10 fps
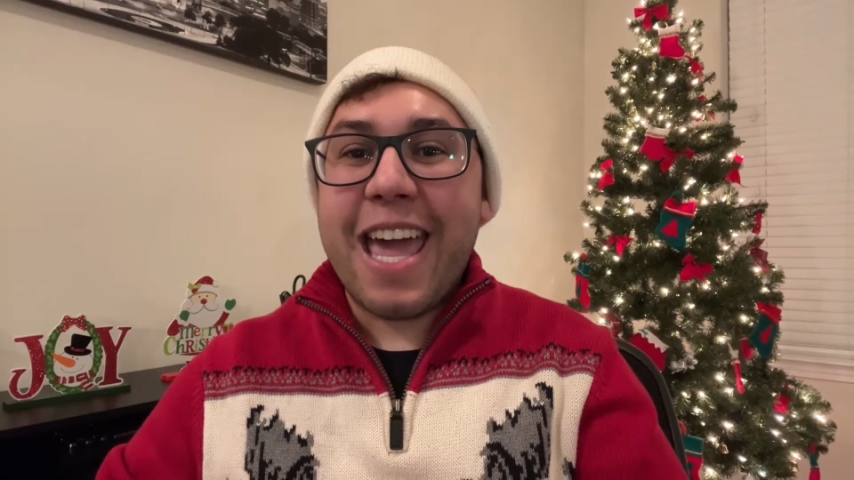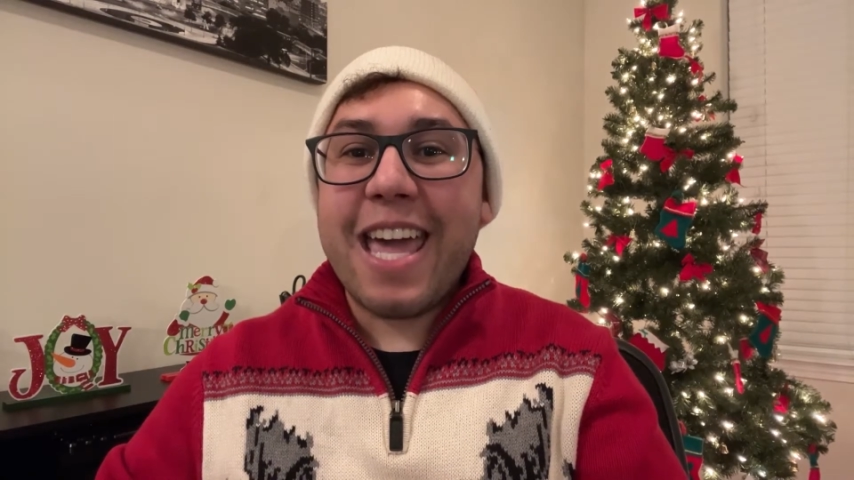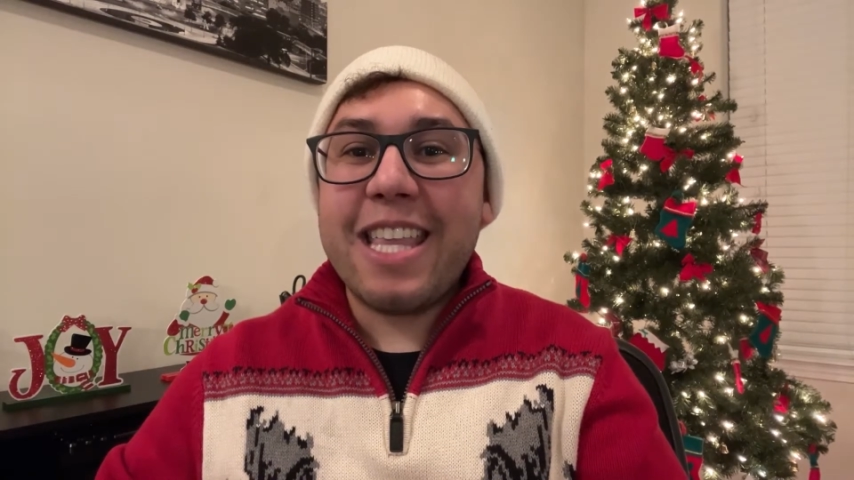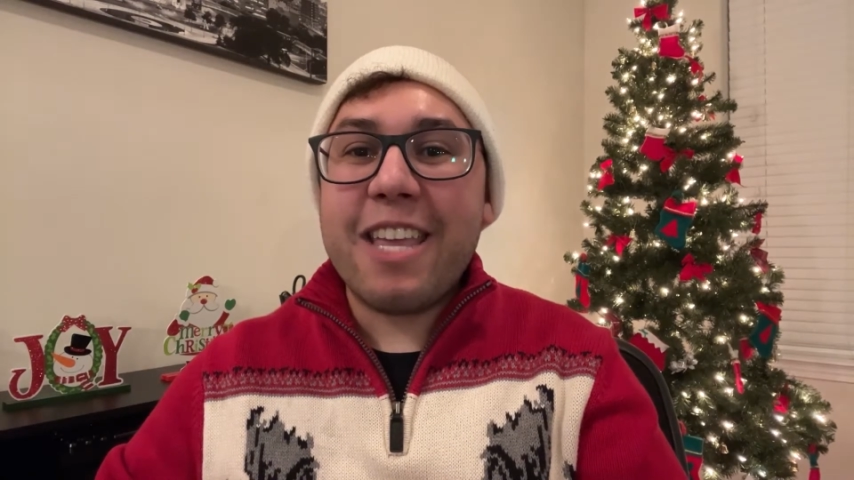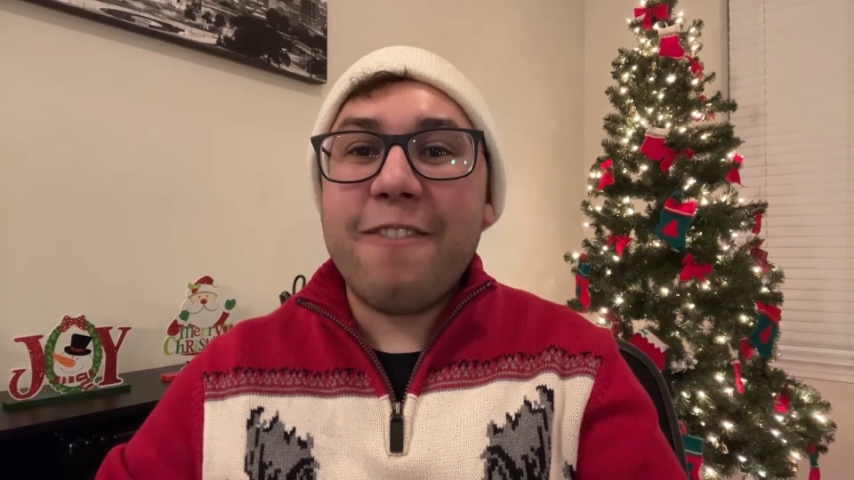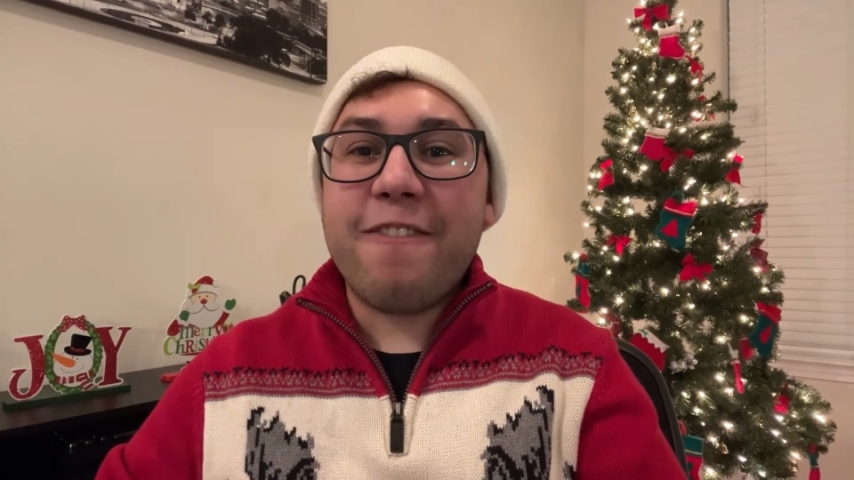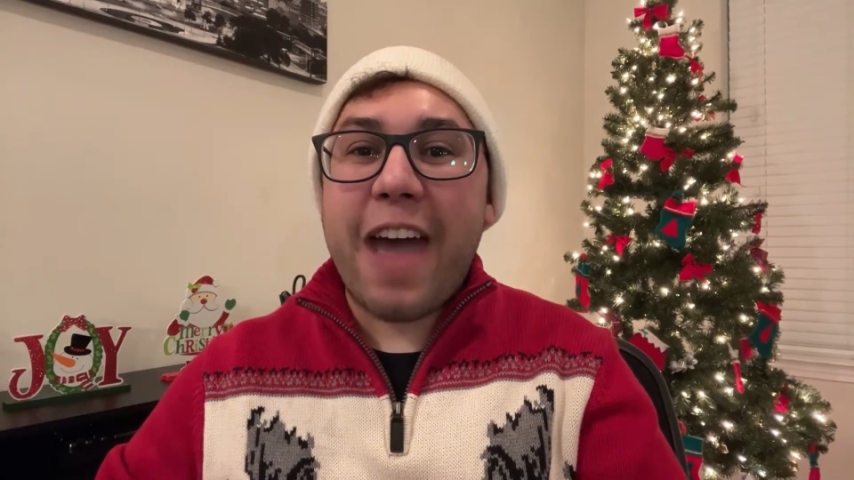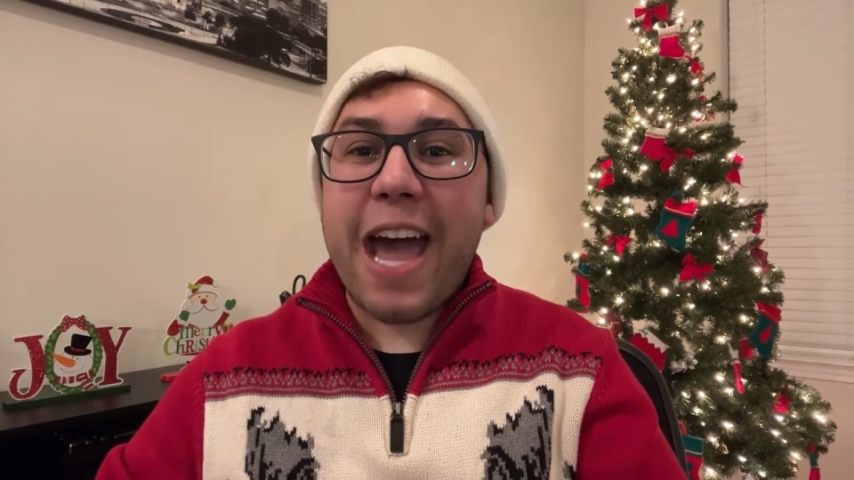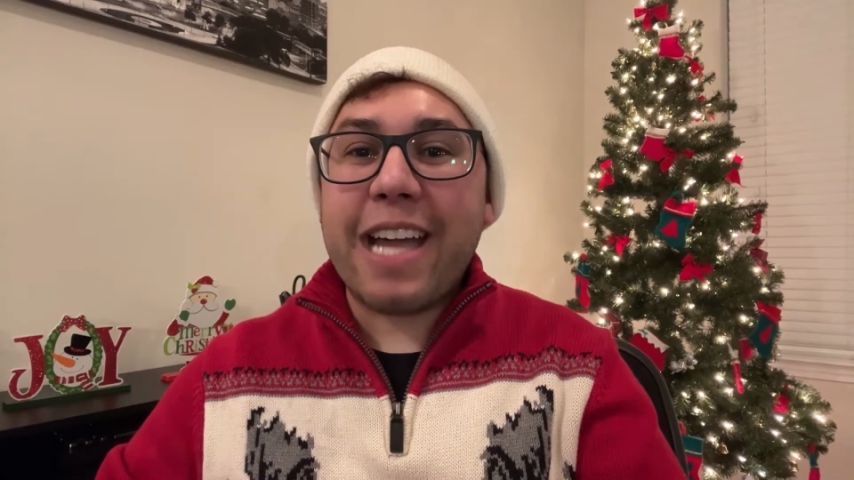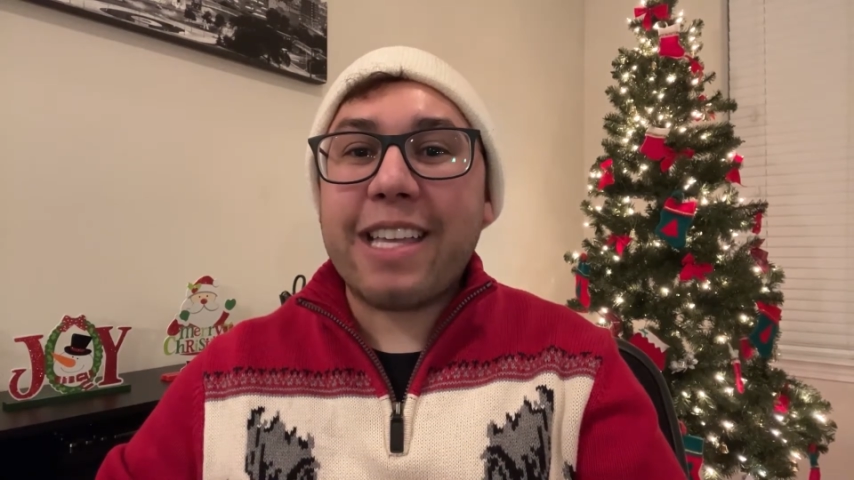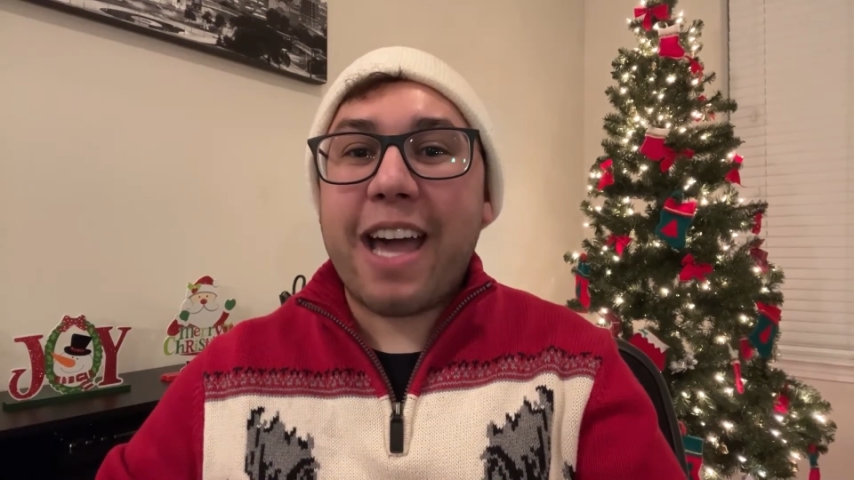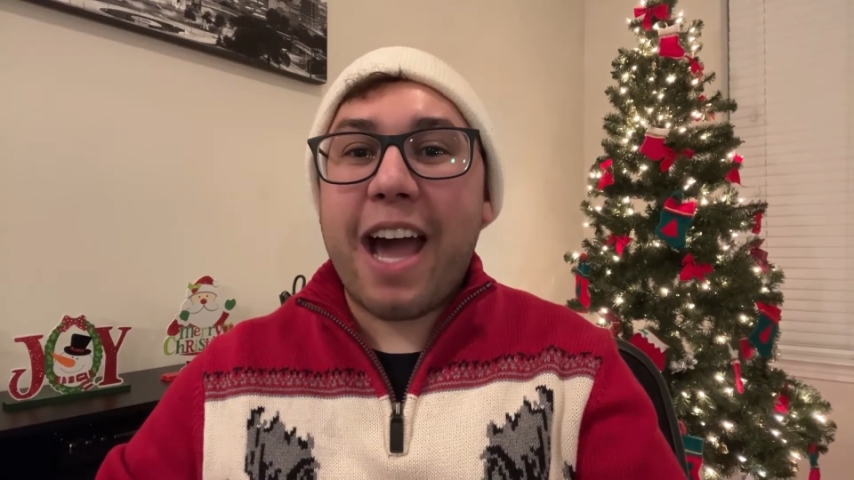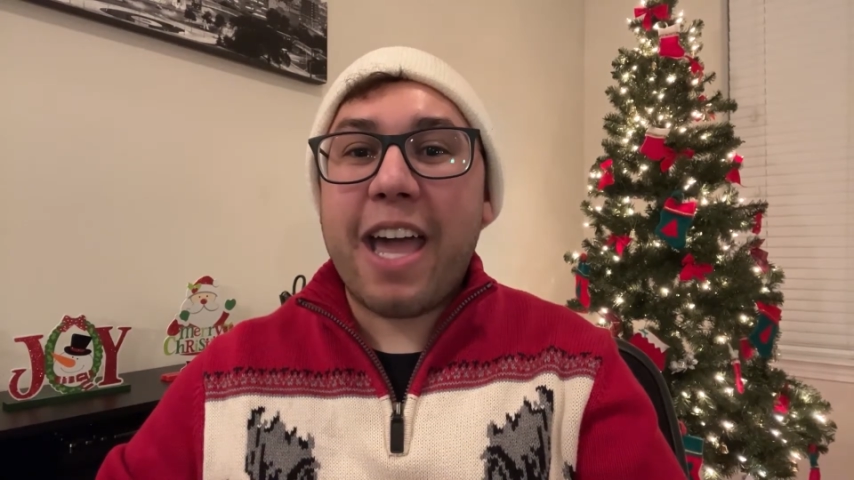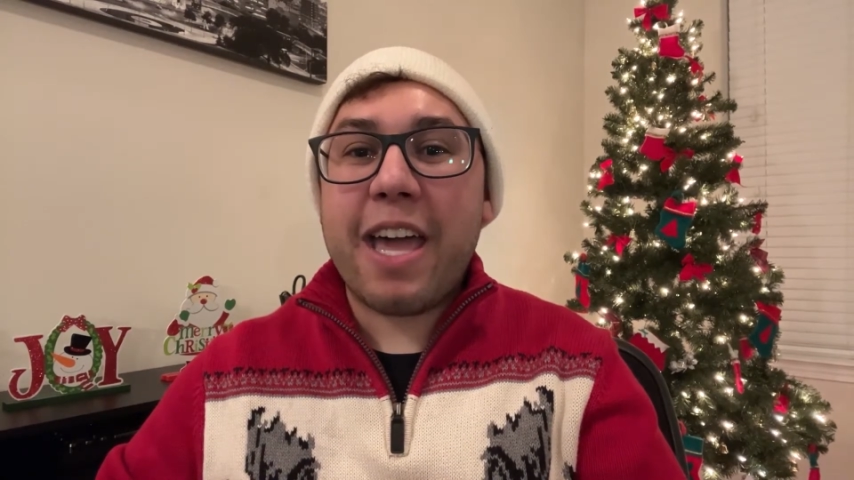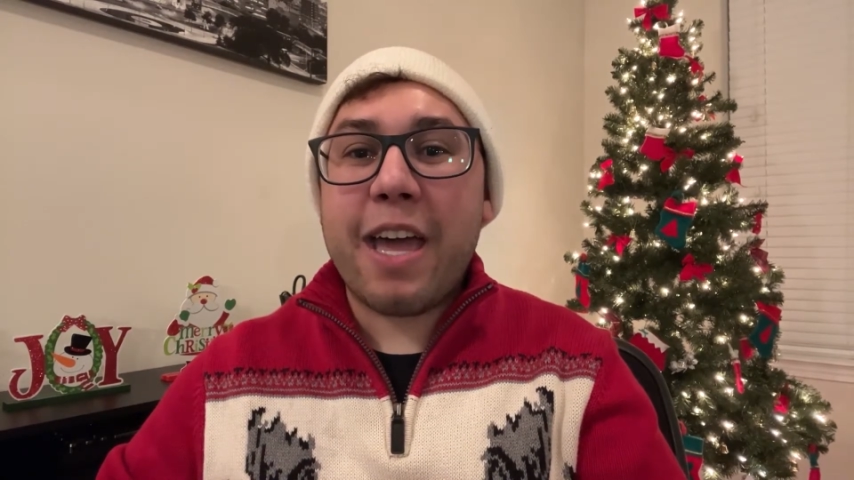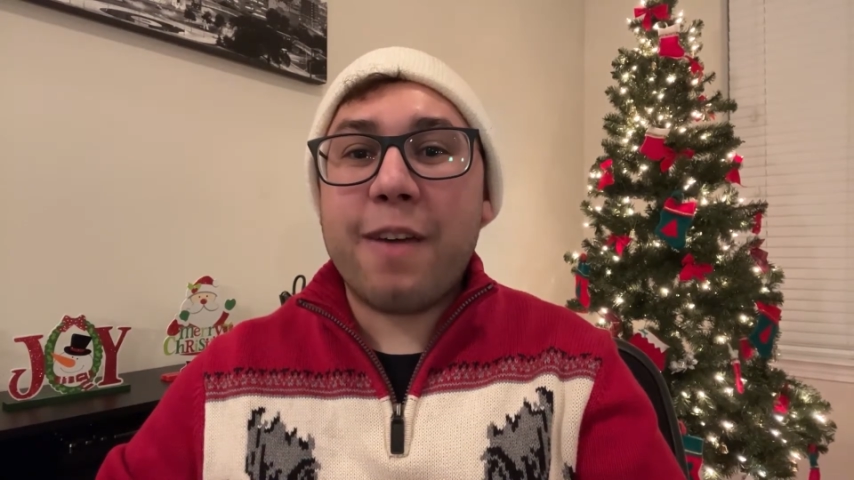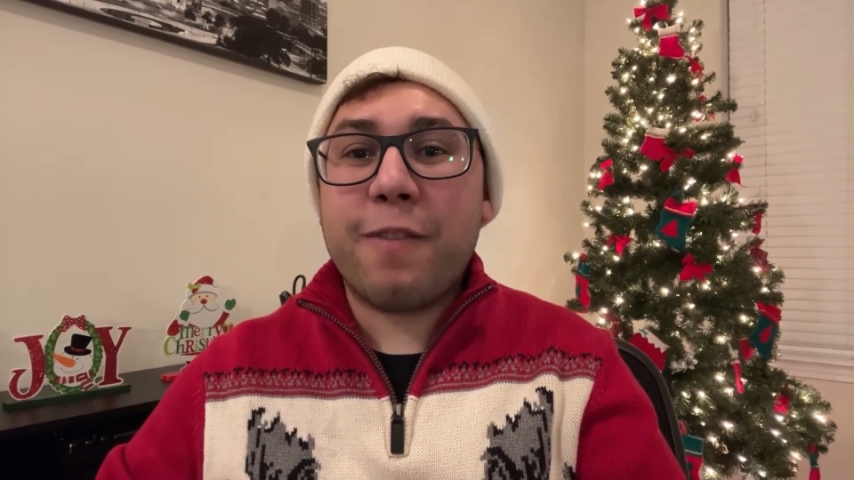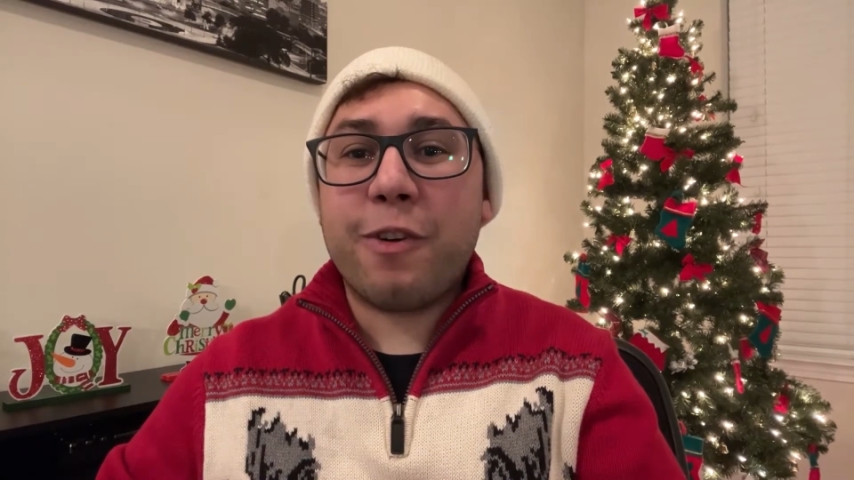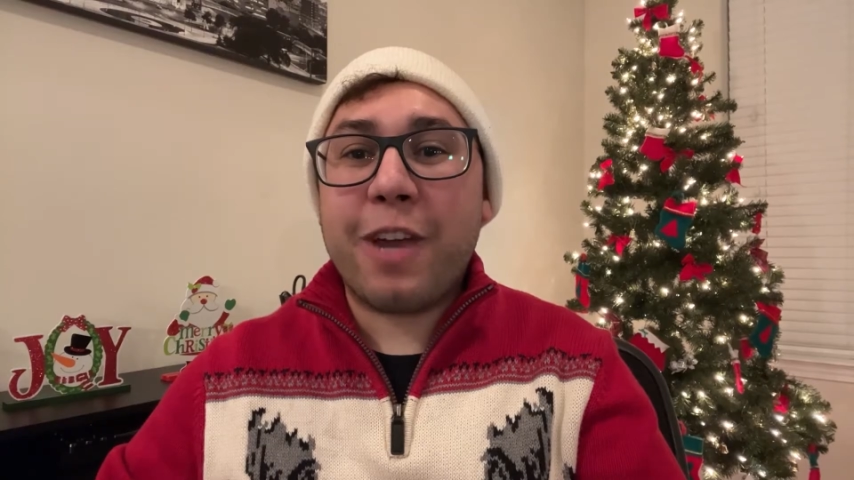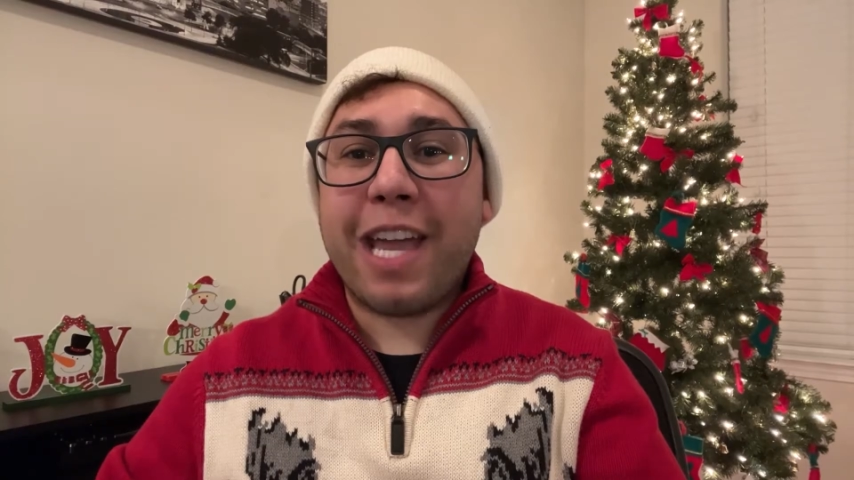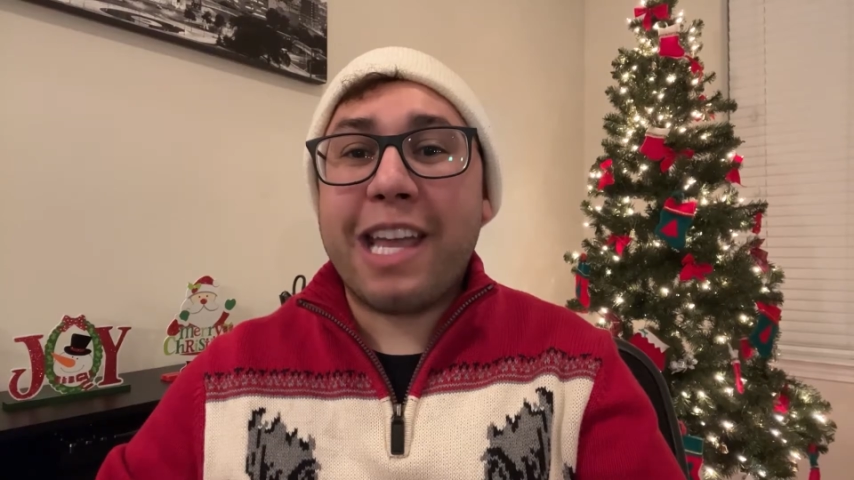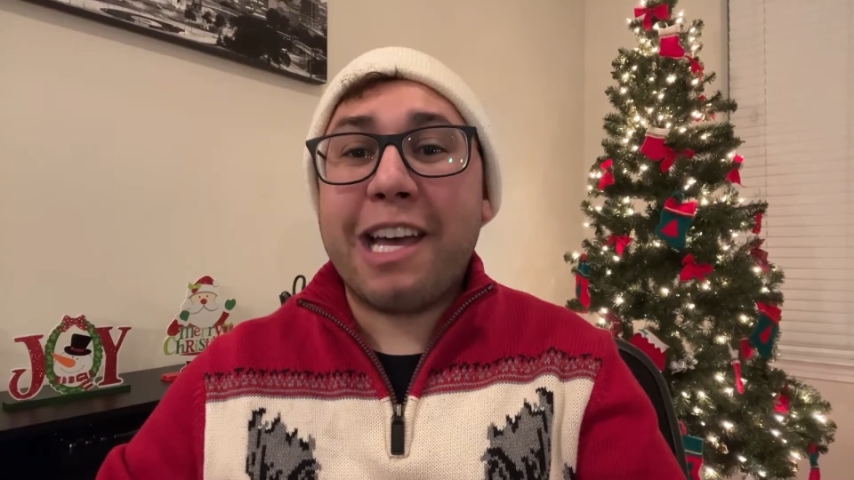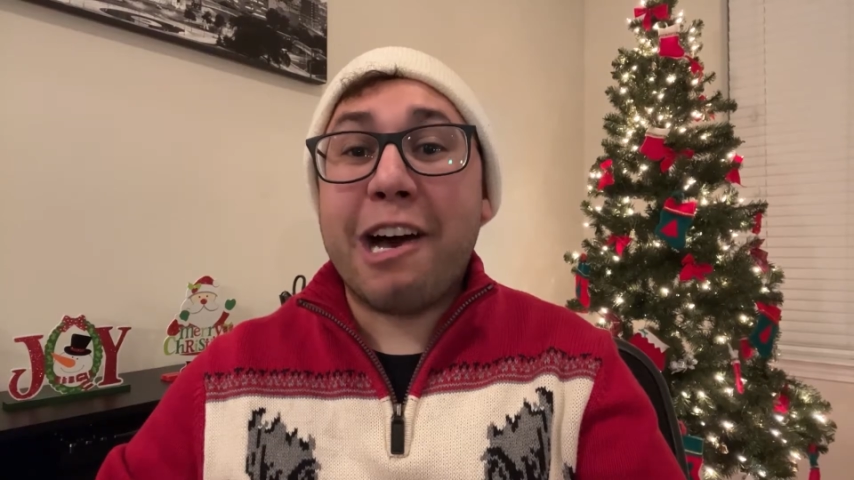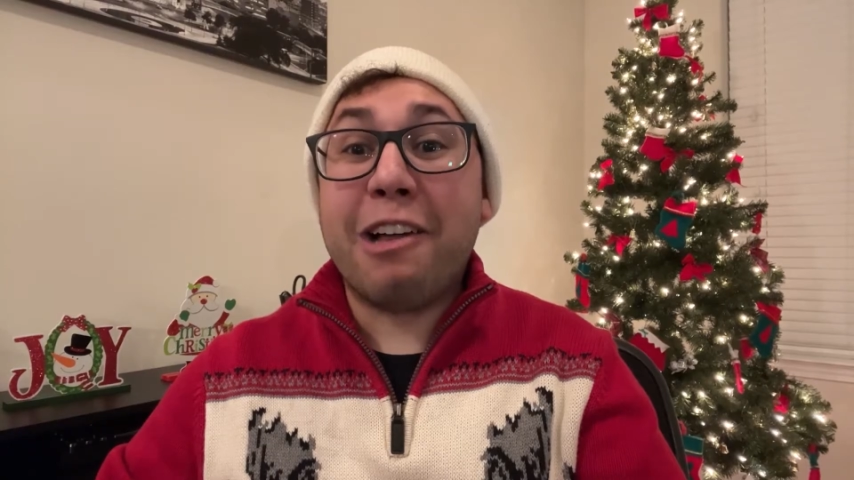And in fact, I have created a